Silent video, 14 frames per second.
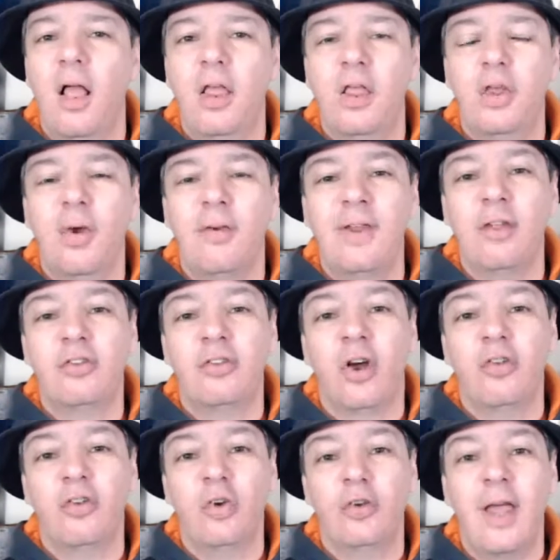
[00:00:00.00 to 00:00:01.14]
You have now
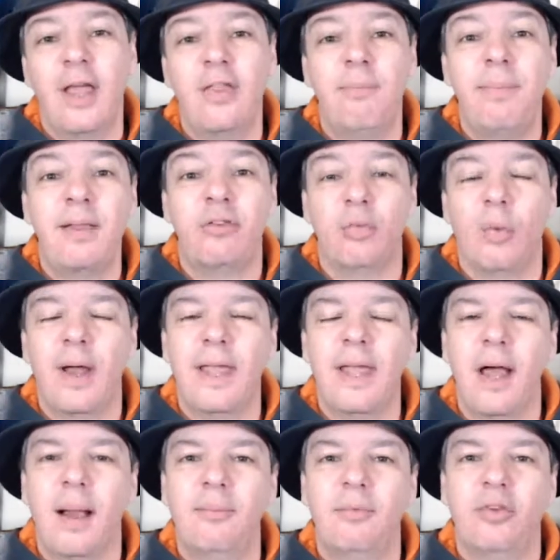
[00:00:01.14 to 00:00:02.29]
started your day the best
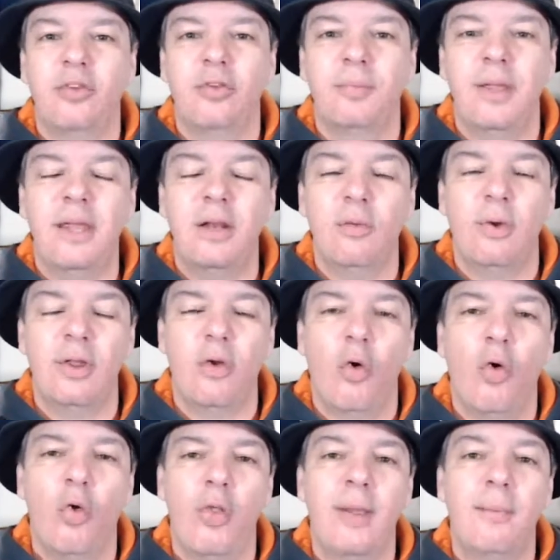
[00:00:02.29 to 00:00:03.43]
way, up to speed with
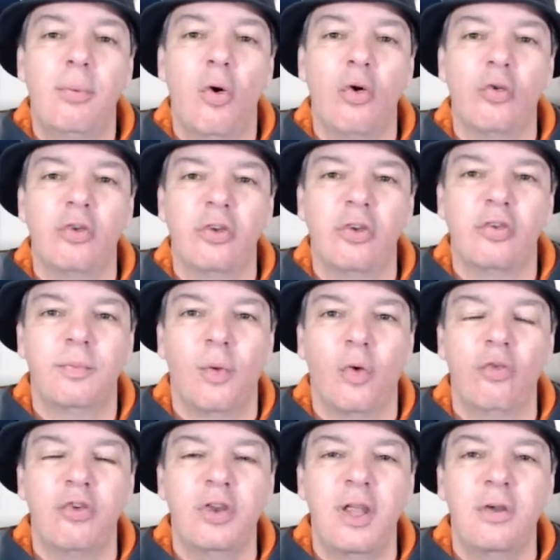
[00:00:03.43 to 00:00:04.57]
all the important
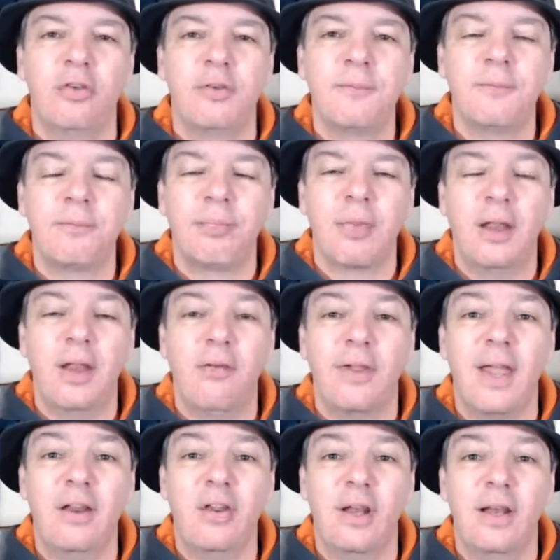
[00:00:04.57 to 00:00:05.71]
sports news. Don't
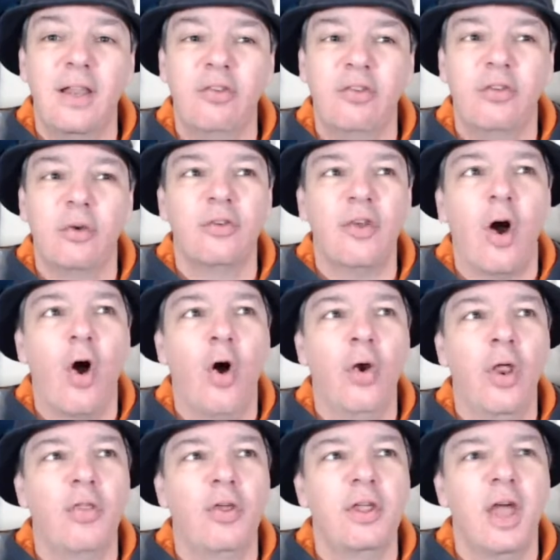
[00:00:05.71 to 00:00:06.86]
forget you can listen to us
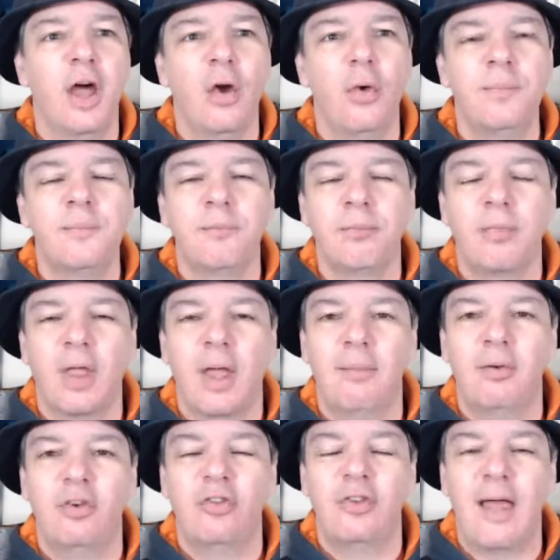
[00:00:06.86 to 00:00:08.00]
on the go.
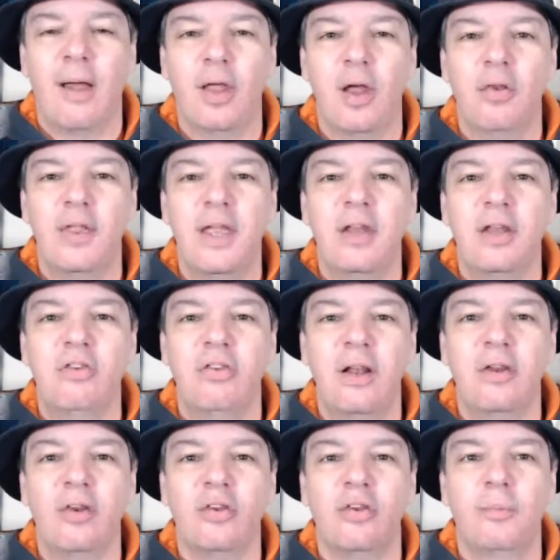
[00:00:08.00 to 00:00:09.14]
Just download the New
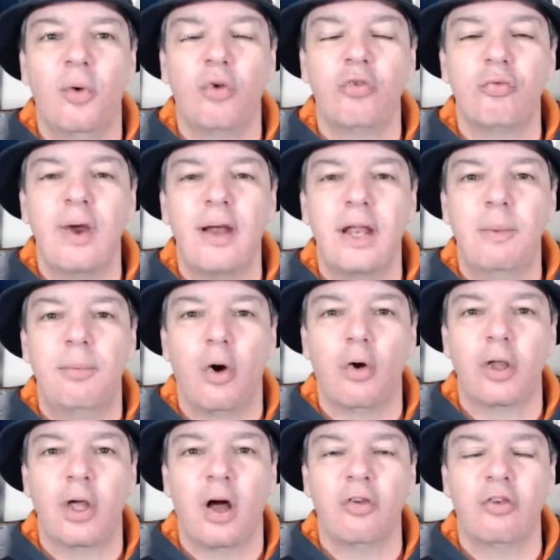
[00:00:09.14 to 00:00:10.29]
Zealand Sports Radio
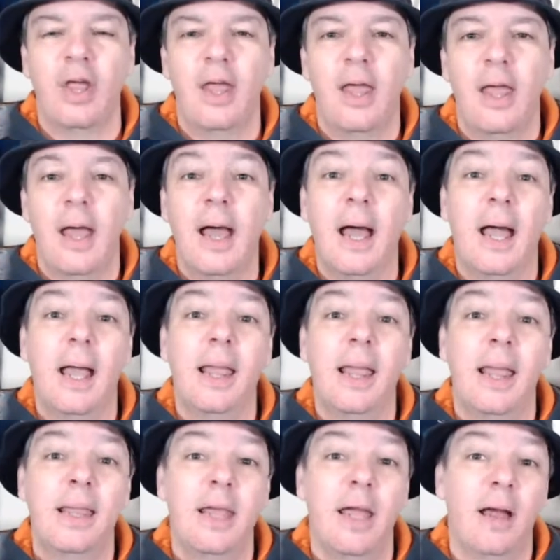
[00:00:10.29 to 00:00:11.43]
podcast,
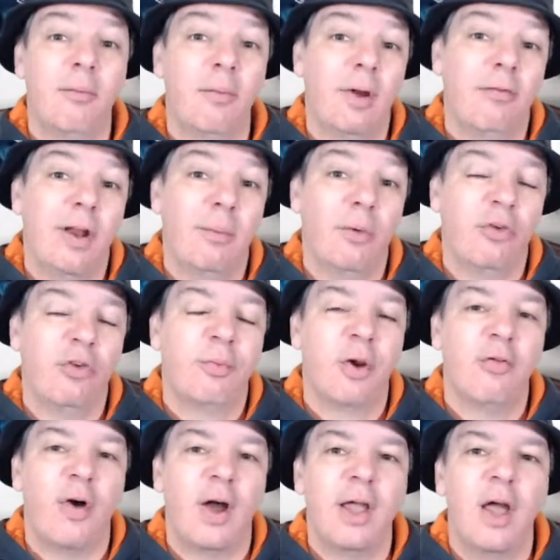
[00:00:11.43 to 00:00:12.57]
available on
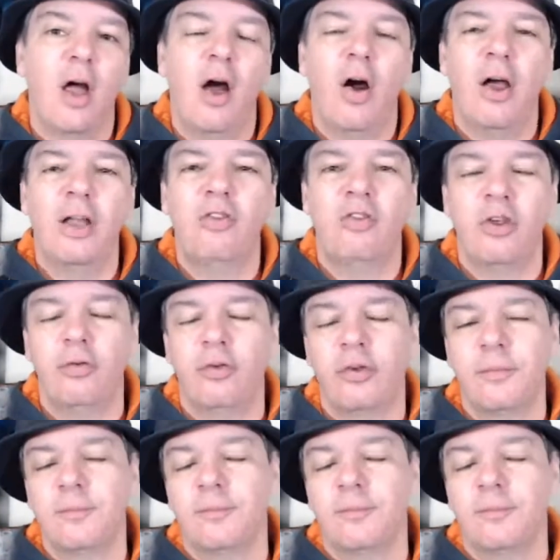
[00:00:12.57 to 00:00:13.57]
Spotify, iTunes,